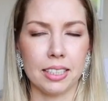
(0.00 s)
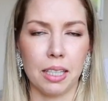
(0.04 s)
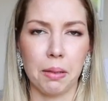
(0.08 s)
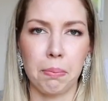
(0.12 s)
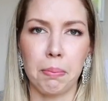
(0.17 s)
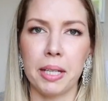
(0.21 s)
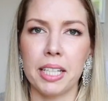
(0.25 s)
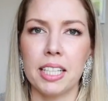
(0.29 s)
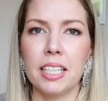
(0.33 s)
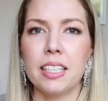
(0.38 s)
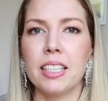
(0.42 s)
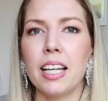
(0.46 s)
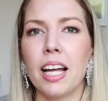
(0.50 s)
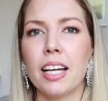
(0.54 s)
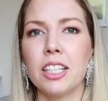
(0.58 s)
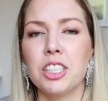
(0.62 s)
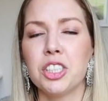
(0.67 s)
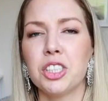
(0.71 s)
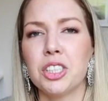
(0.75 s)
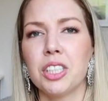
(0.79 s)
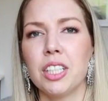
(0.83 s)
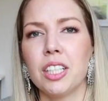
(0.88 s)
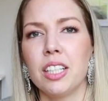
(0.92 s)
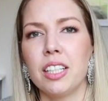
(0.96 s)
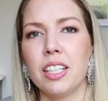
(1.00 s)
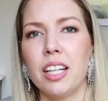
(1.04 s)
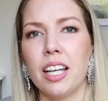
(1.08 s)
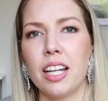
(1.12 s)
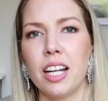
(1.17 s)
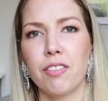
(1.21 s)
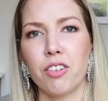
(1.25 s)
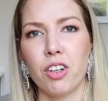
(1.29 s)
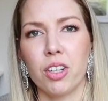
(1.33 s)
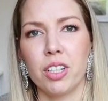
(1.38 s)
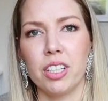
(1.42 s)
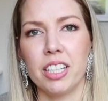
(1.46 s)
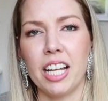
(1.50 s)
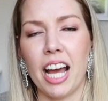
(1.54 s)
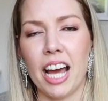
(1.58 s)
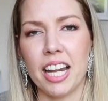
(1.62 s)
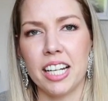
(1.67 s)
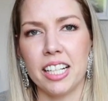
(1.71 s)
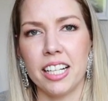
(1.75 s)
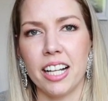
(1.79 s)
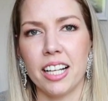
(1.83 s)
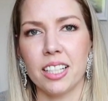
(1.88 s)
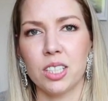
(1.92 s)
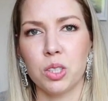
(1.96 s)
like PE Nation, and I've got an
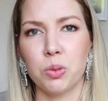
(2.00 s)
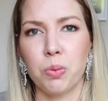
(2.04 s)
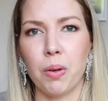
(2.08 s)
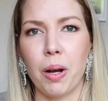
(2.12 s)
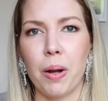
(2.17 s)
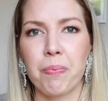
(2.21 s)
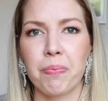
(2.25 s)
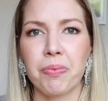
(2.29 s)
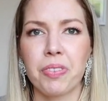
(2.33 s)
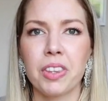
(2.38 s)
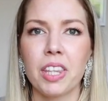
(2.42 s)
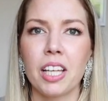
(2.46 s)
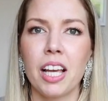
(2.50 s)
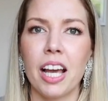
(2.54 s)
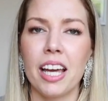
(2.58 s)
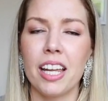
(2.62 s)
Adidas one,